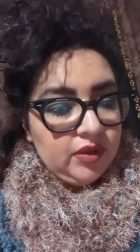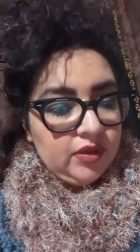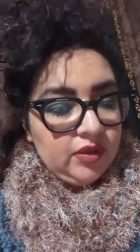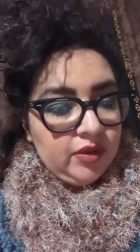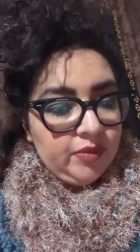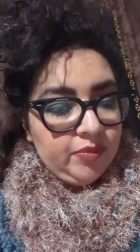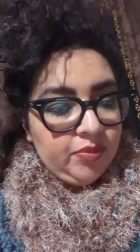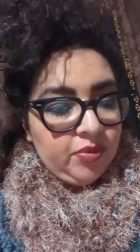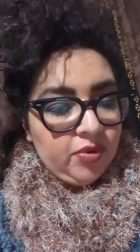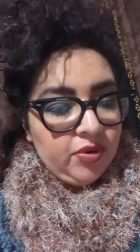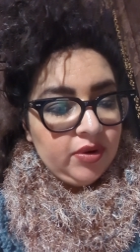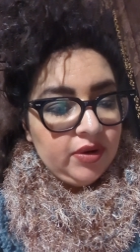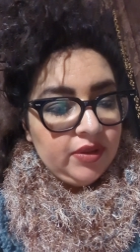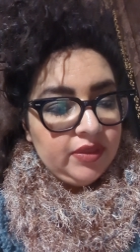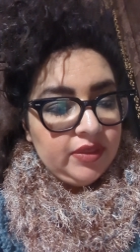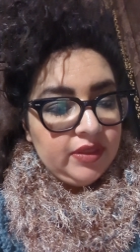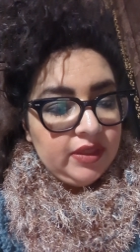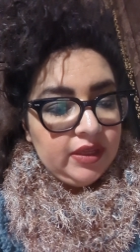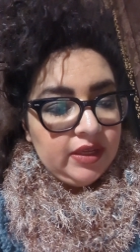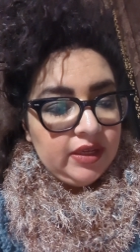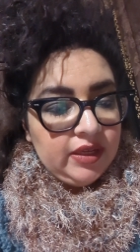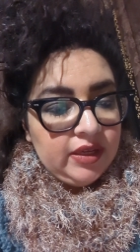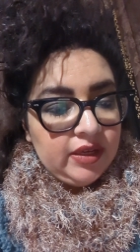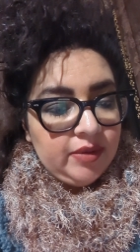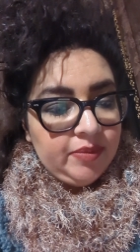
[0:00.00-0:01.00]
the important
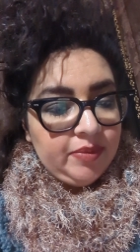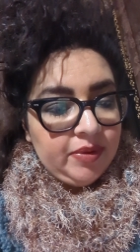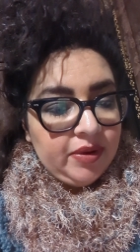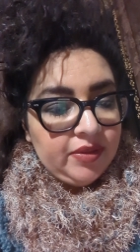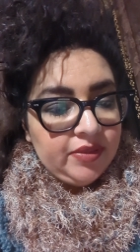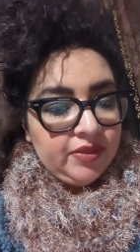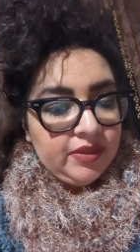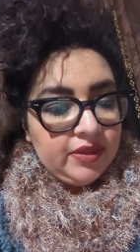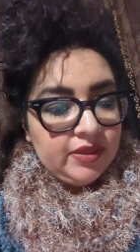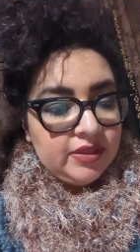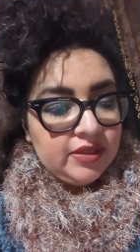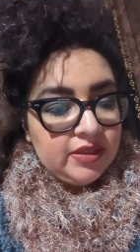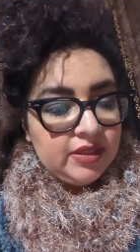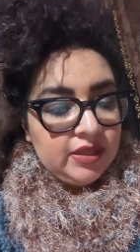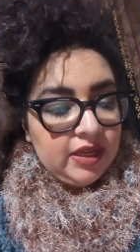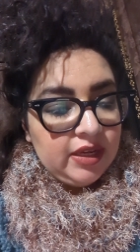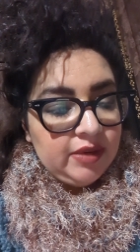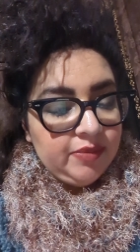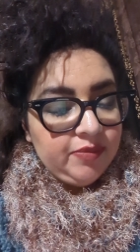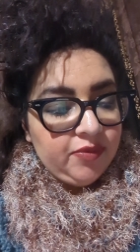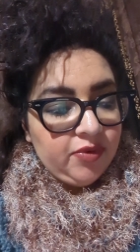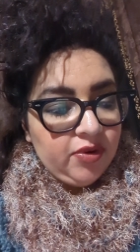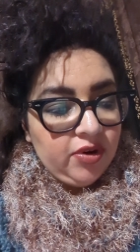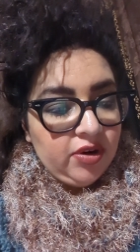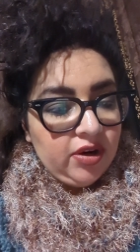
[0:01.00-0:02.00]
thing about this
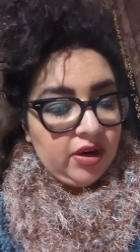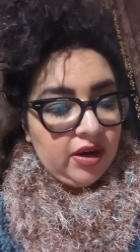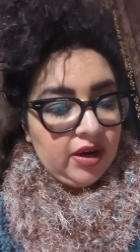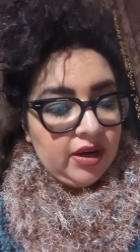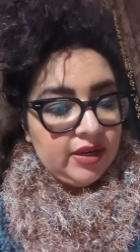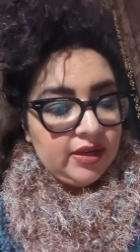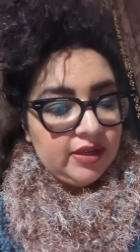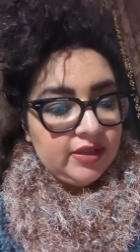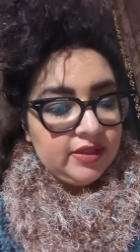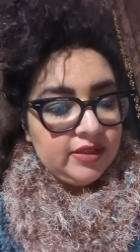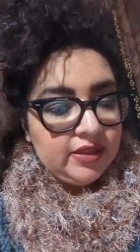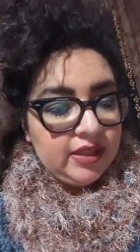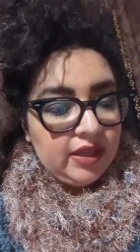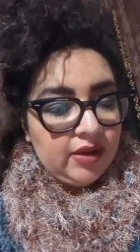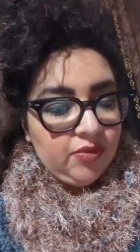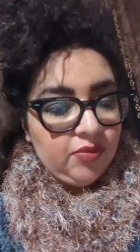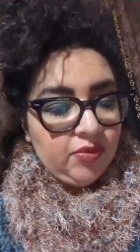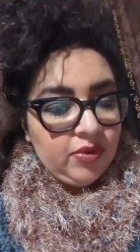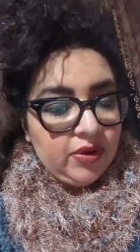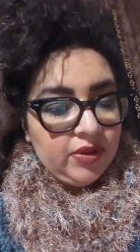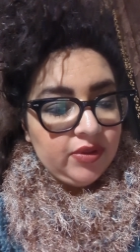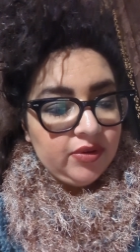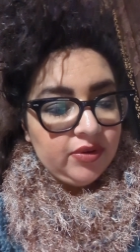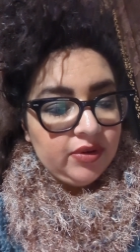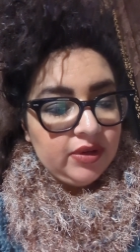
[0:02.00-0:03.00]
name for God is that
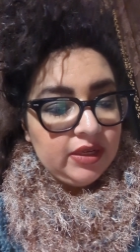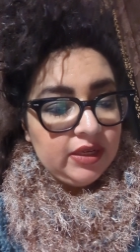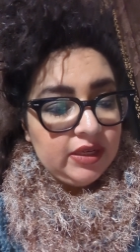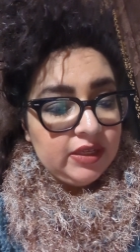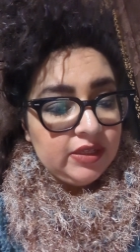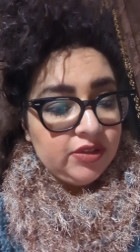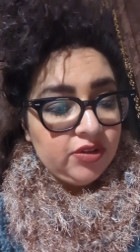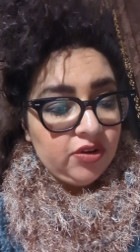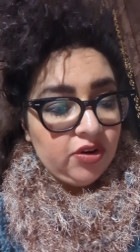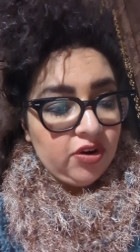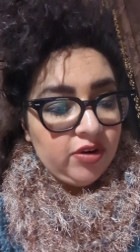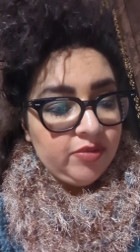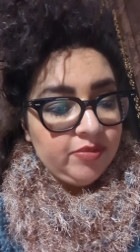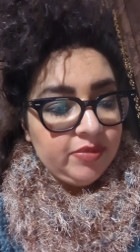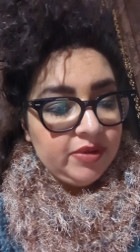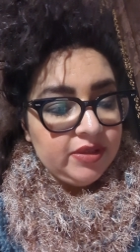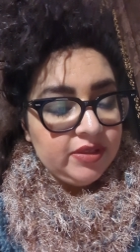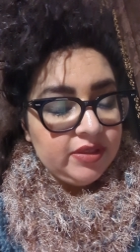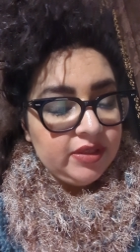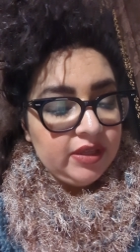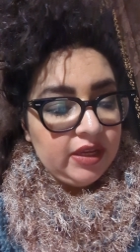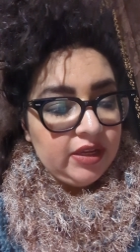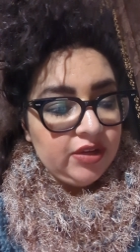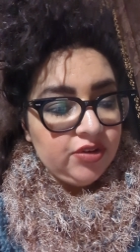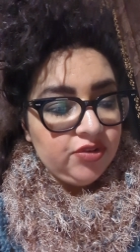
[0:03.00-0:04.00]
whether it is
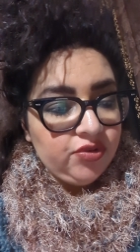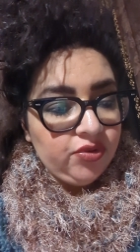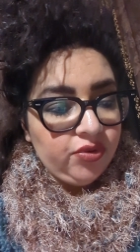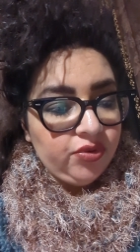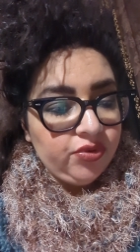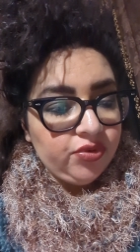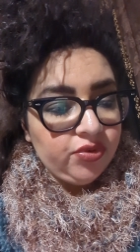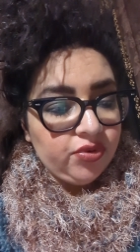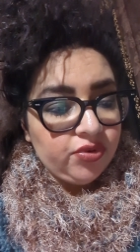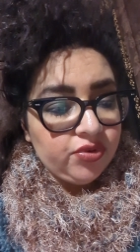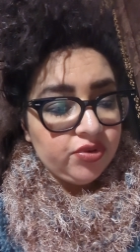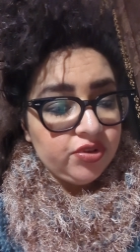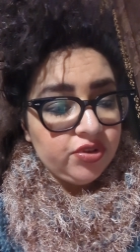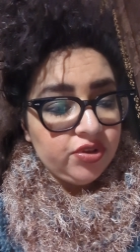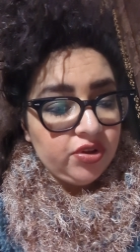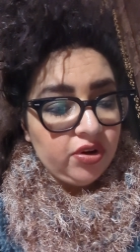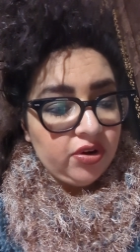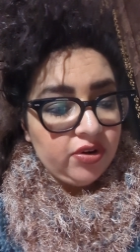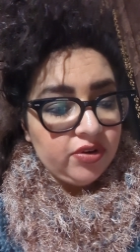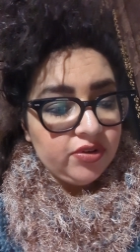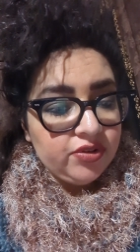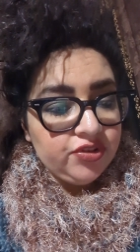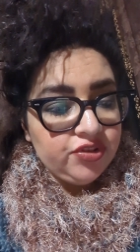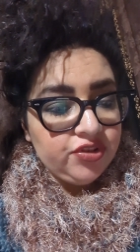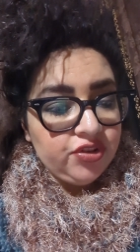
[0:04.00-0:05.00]
armies, angels, or
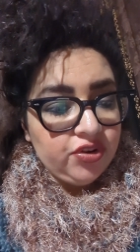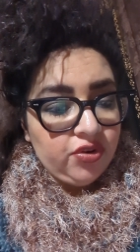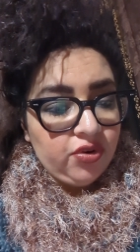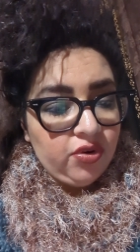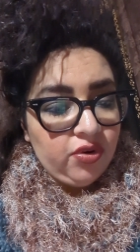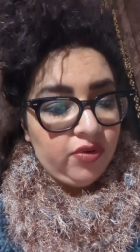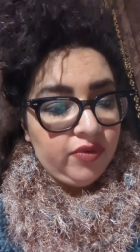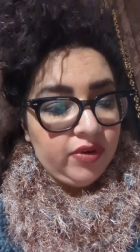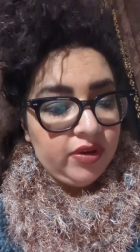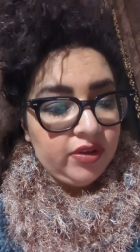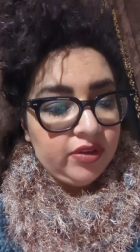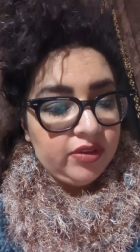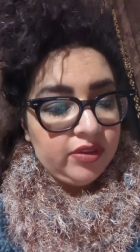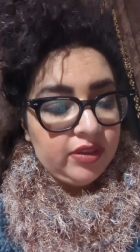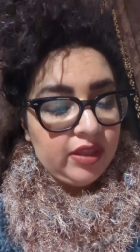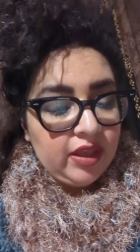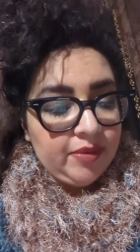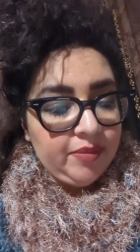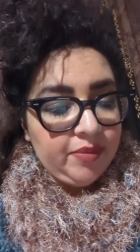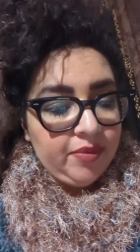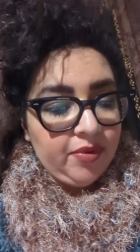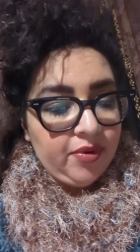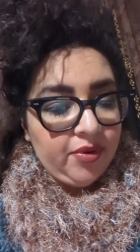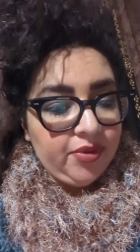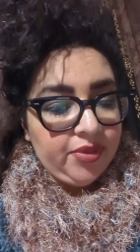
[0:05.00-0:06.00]
stars, Jehovah
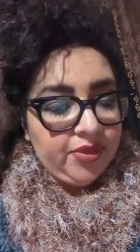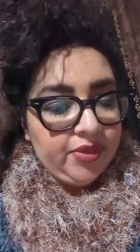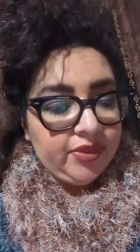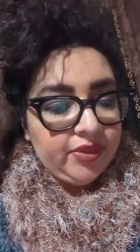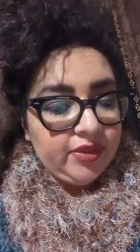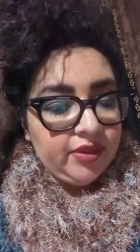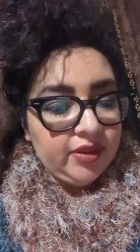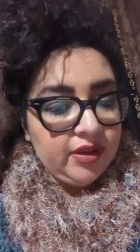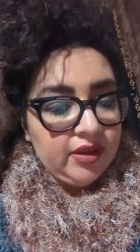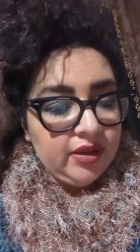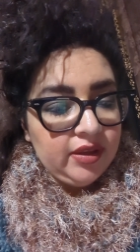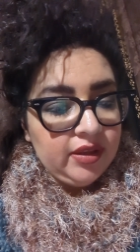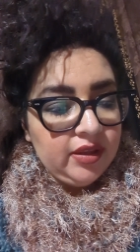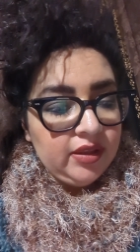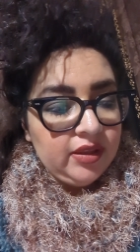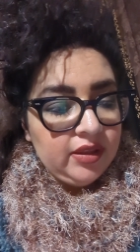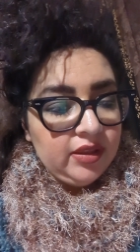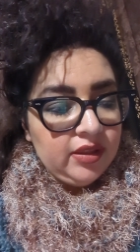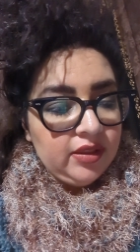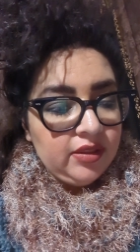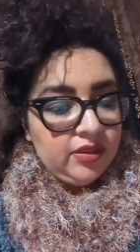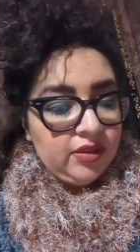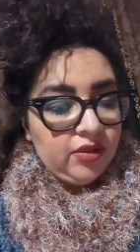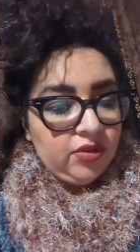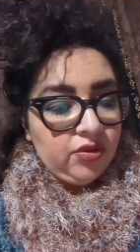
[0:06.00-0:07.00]
Sabroth,
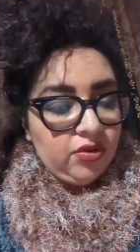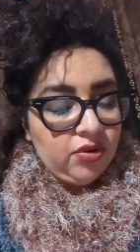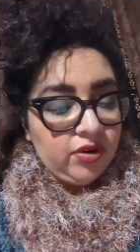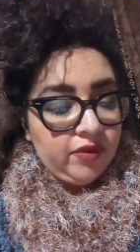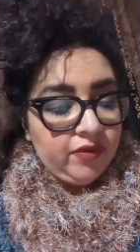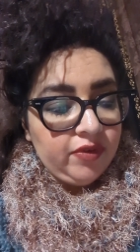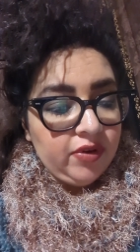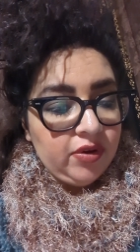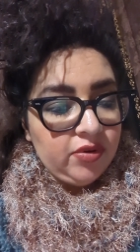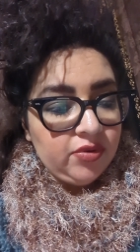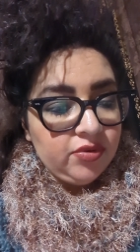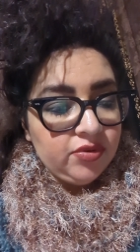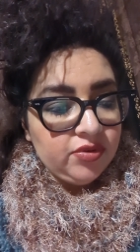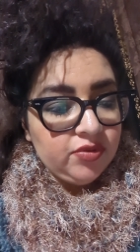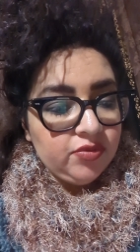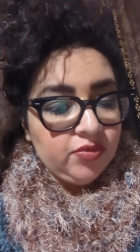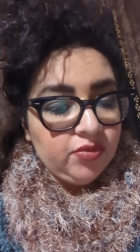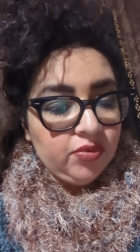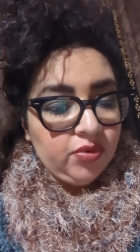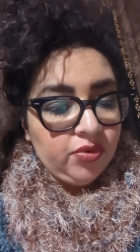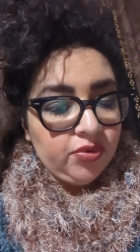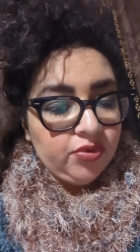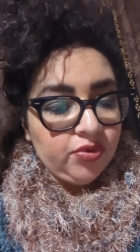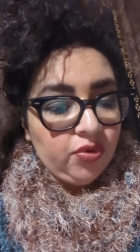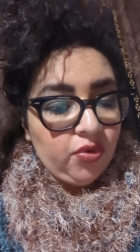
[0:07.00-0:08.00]
the Lord of hosts,
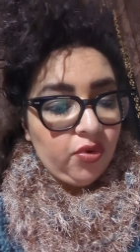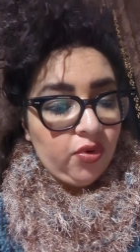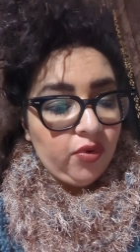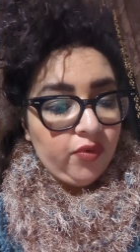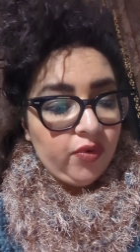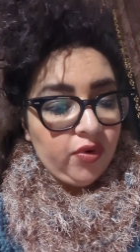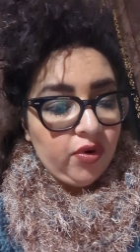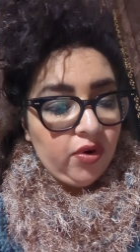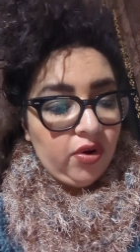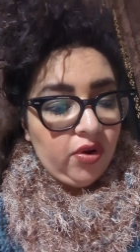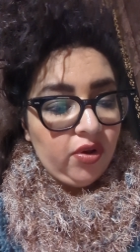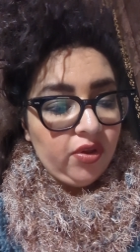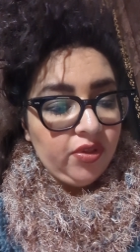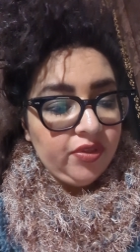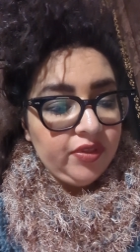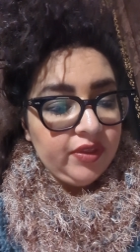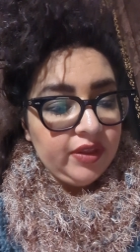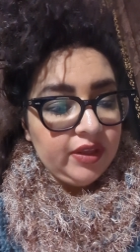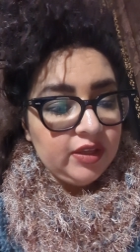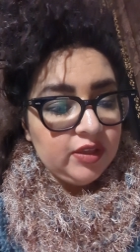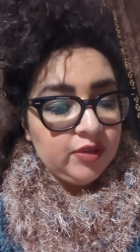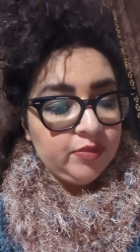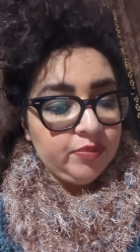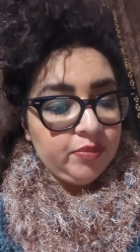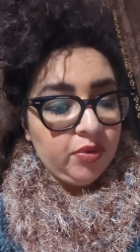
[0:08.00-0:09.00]
rules over all
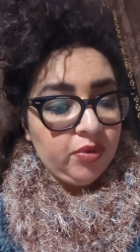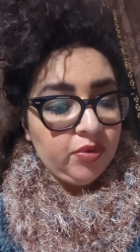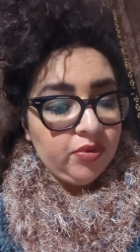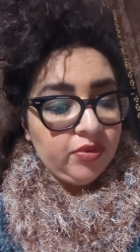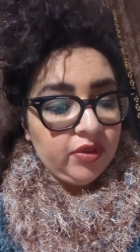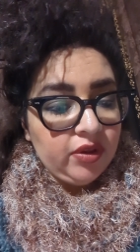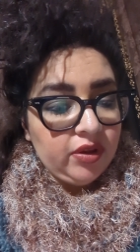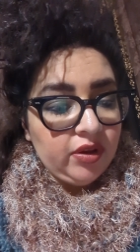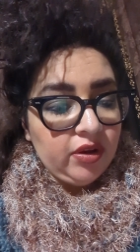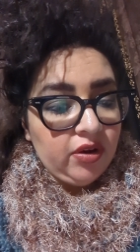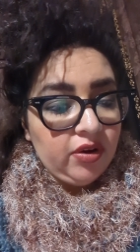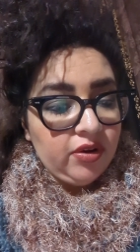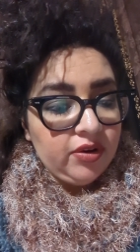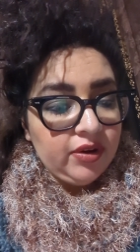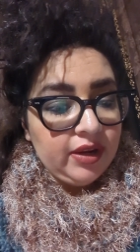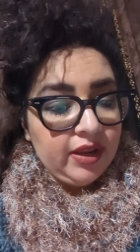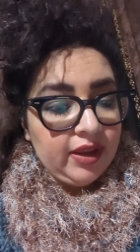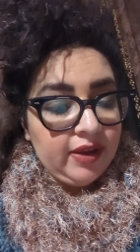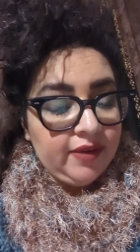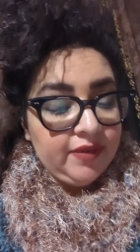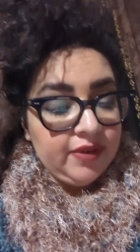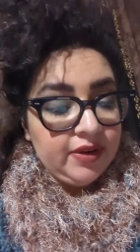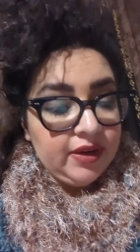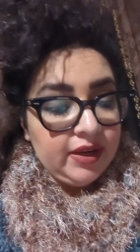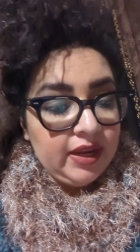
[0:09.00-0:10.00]
things both on
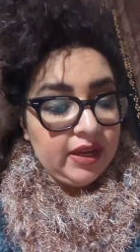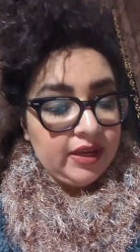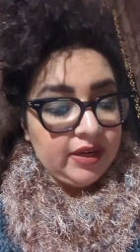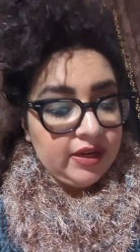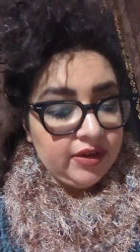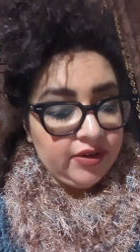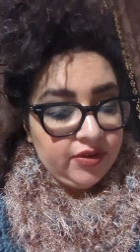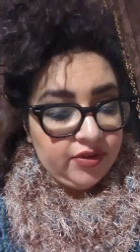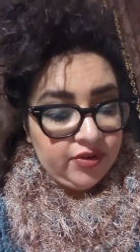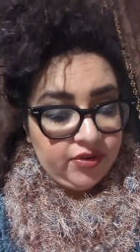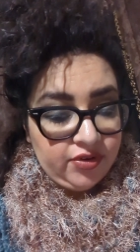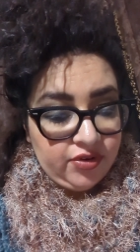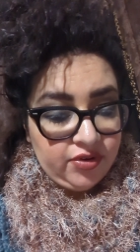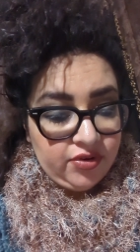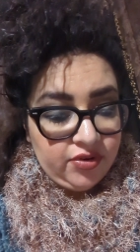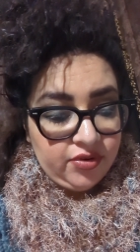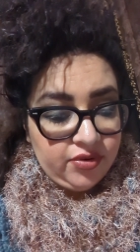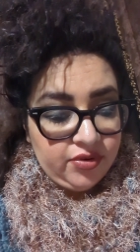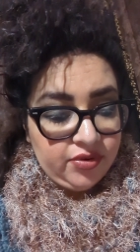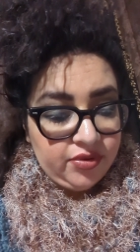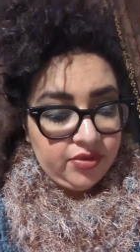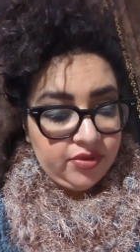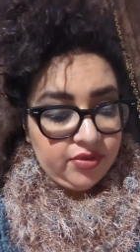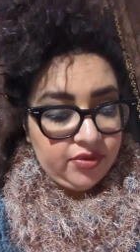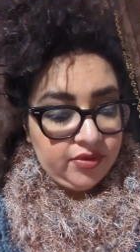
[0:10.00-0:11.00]
heaven and in
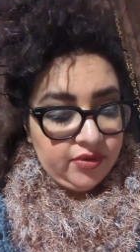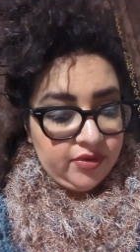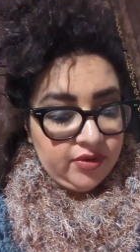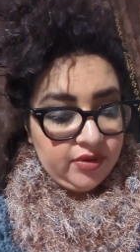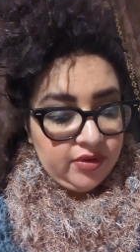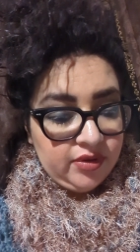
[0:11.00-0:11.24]
earth.